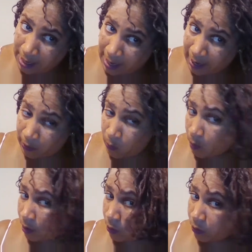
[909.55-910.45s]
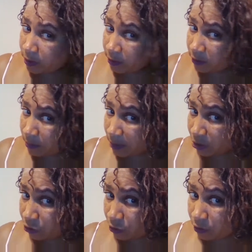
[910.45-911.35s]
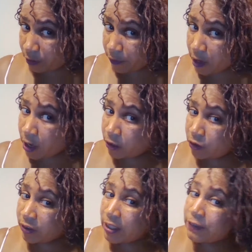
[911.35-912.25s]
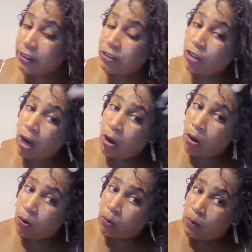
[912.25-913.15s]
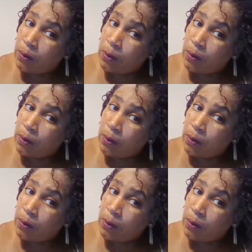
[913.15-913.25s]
I don't want all these mixtures of colors, even though